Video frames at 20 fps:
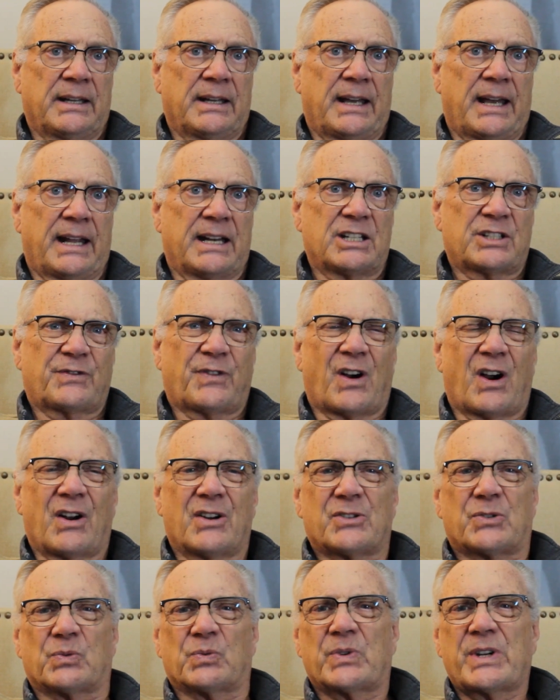And as far
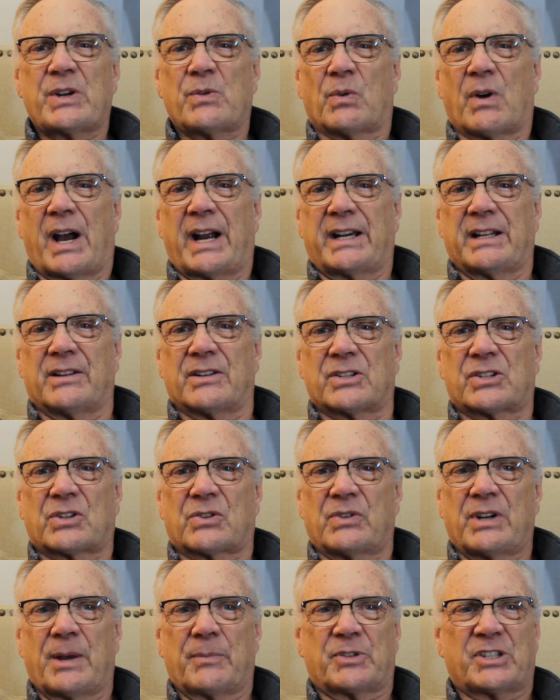as rewriting the
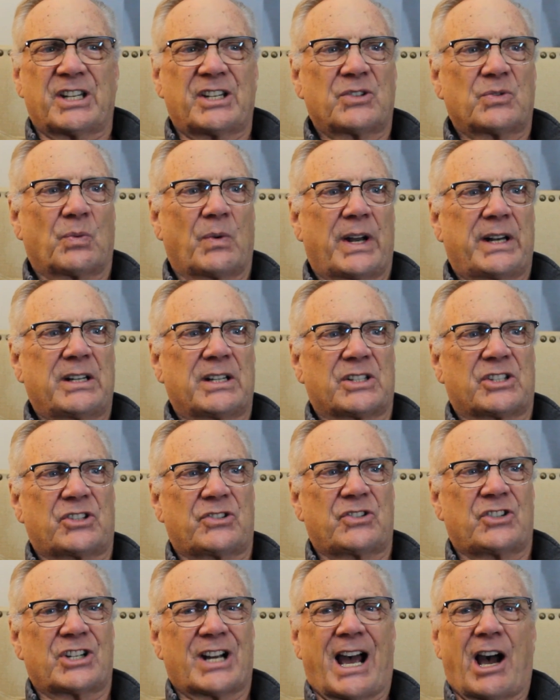script, since when does
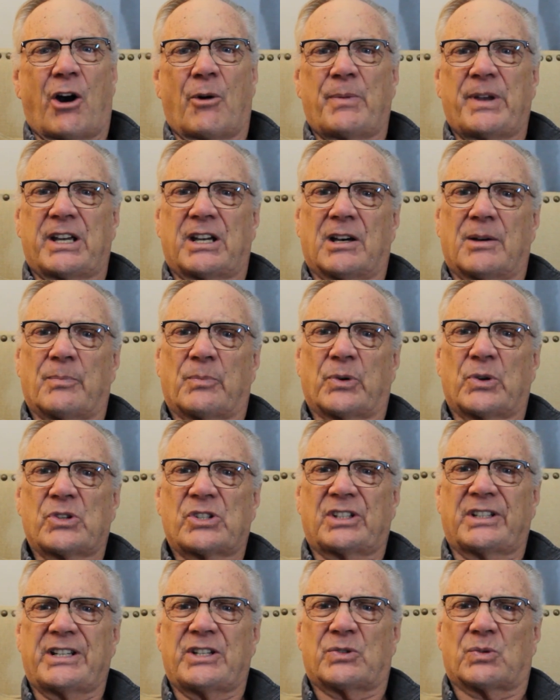Chow become
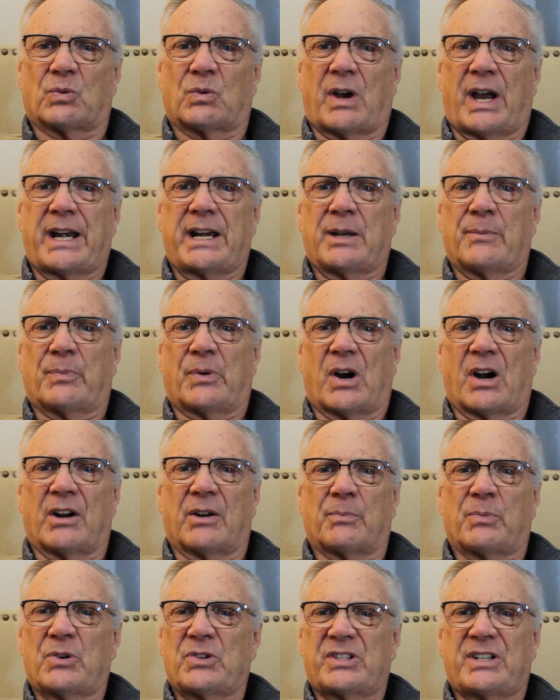Bruce Lee's writing partner?
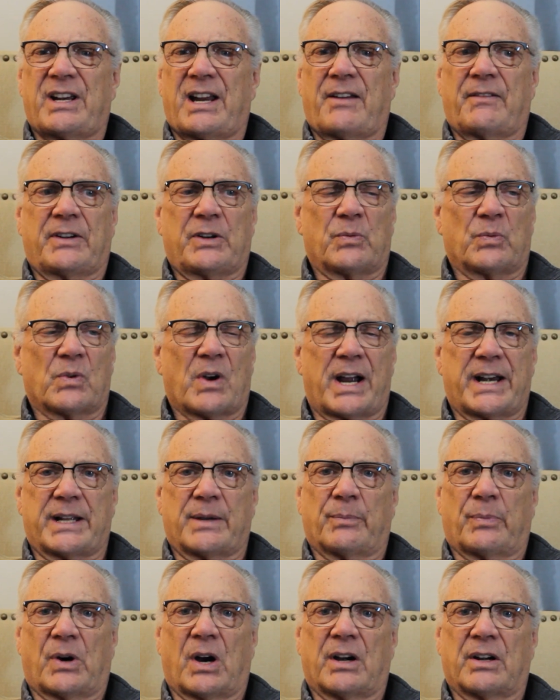Bruce didn't have any
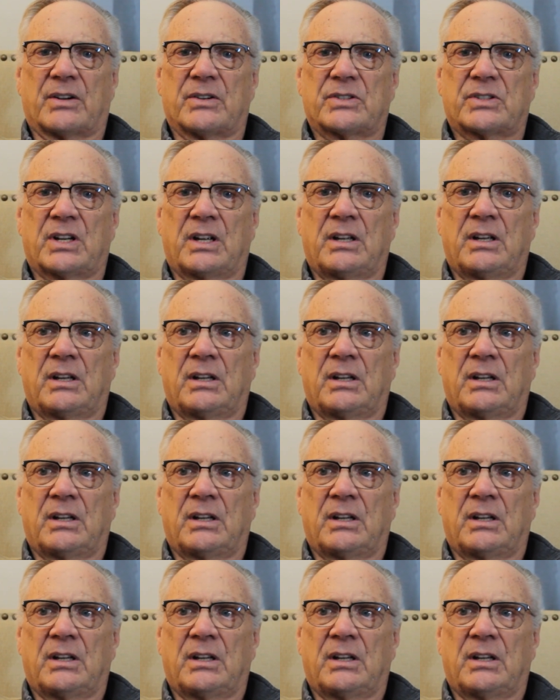writing partners.